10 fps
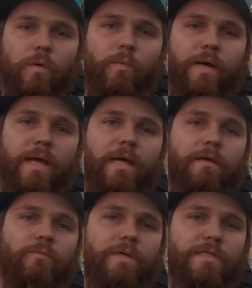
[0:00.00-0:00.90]
We went ahead
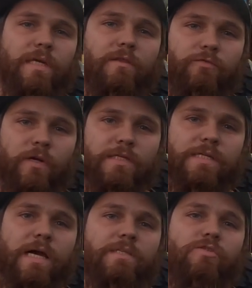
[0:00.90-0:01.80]
and reset the front
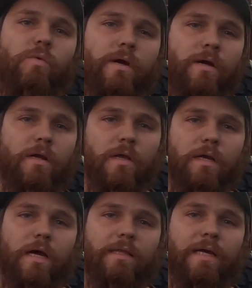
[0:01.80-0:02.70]
side square,
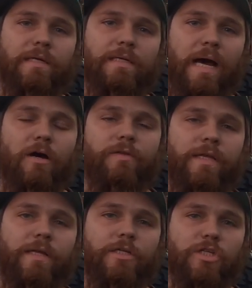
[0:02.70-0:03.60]
got that dialed
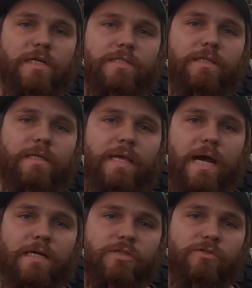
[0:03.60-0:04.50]
in, adjusted the
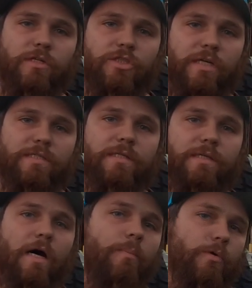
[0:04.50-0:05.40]
caster, adjusted
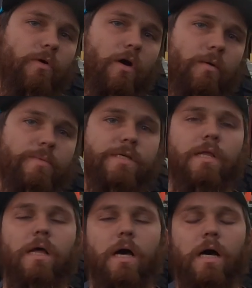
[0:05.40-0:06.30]
the upper arms
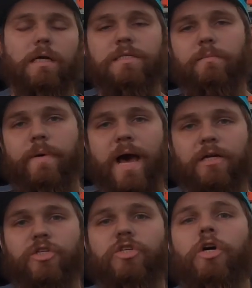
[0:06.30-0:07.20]
uh, to
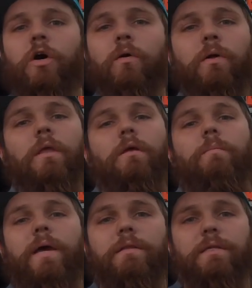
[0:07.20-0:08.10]
match. So
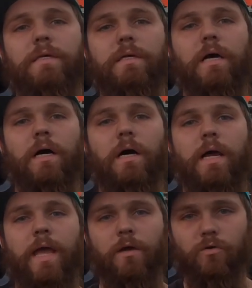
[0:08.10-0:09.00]
made the uh,
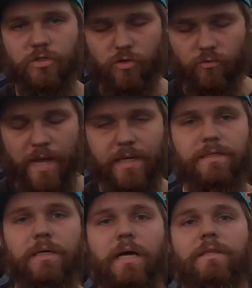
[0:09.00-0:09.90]
angles correct,
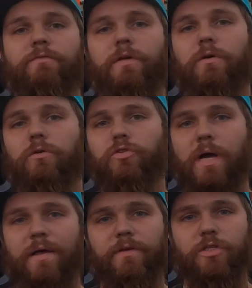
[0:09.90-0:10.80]
got the vehicle
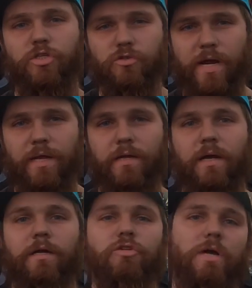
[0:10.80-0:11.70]
driving straight,
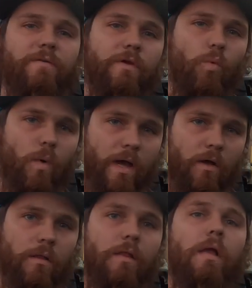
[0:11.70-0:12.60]
got it driving
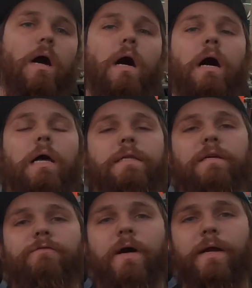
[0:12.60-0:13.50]
well, uh, did
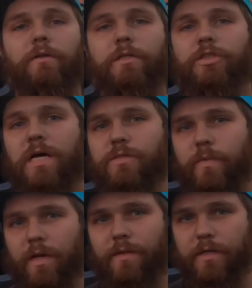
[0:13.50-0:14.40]
a final
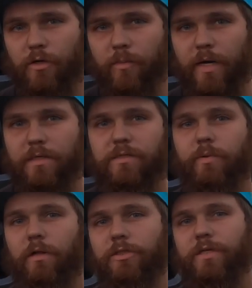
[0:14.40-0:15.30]
adjustment on the gearbox to
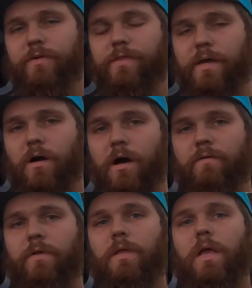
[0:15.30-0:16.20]
polish everything
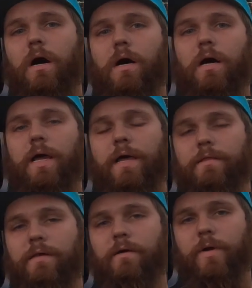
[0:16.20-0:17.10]
off. Uh,
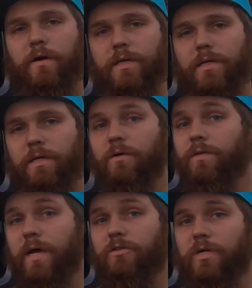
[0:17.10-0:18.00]
and the American Eagle
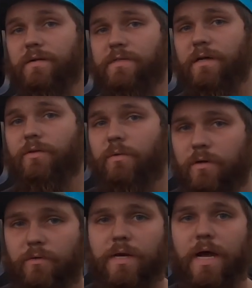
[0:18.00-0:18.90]
now drives down the
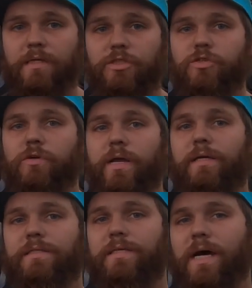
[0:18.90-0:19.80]
road nice, straight,
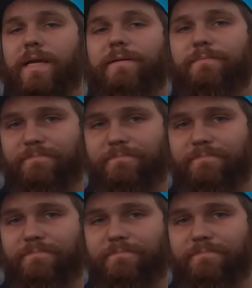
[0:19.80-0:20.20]
and tight.